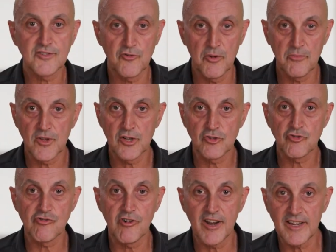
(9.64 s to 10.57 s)
from the
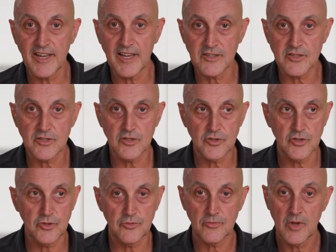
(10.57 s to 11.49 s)
Training
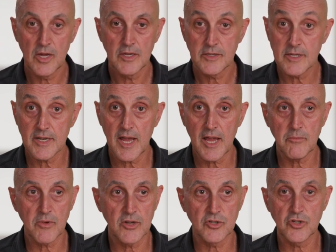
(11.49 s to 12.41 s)
Institute. Today
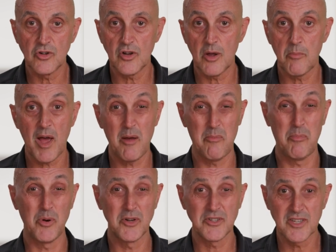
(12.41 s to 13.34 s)
I'm going to talk about
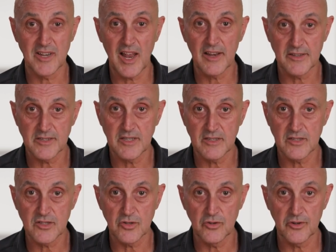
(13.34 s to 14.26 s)
personality
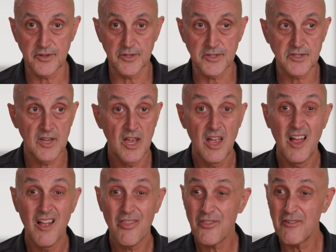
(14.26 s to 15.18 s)
disorders.
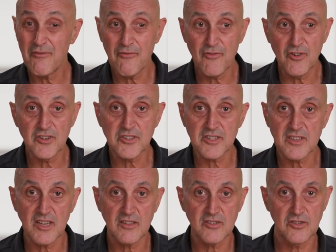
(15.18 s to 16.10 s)
The first
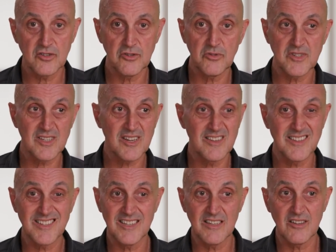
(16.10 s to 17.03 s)
thing to do is
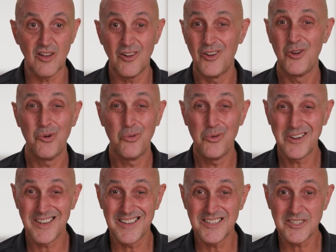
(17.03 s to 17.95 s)
consider,
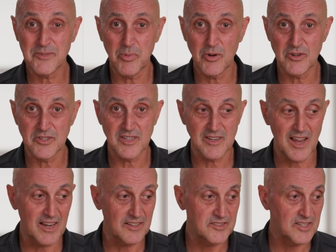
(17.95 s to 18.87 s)
what is
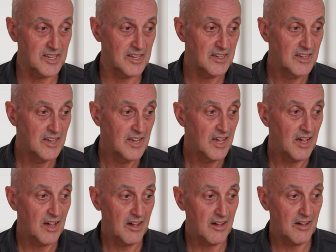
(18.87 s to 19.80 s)
personality?
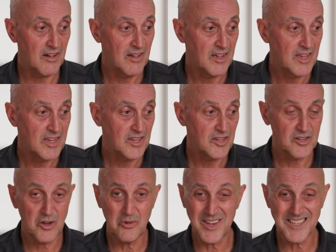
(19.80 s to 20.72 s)

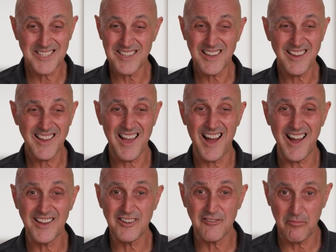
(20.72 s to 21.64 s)
It's the
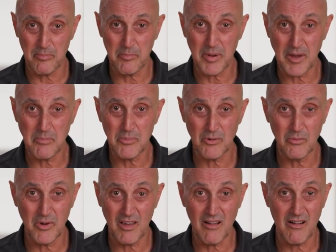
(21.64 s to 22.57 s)
kind of people
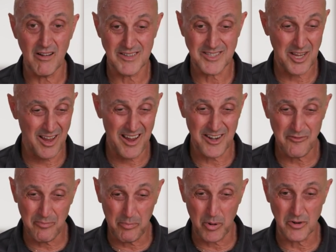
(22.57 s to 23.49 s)
we are. It's the kind
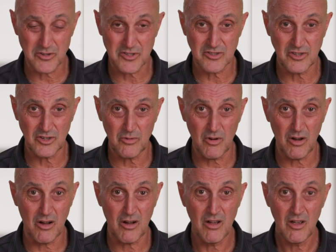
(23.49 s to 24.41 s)
of person you
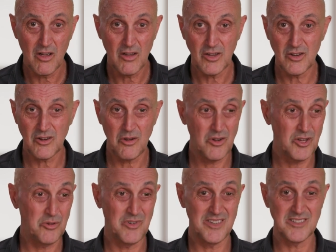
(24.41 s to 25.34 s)
are. Are
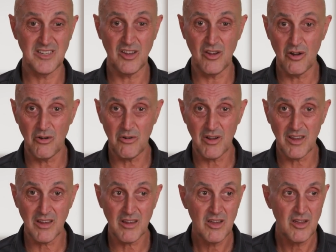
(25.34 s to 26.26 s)
you
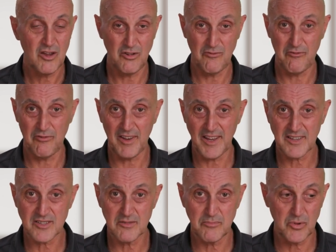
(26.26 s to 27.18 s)
easygoing? Are you
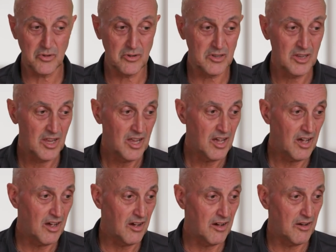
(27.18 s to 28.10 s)
flexible?
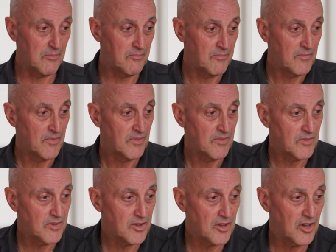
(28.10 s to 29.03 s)
Are
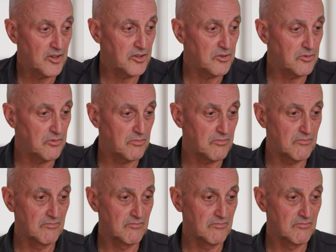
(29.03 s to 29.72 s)
you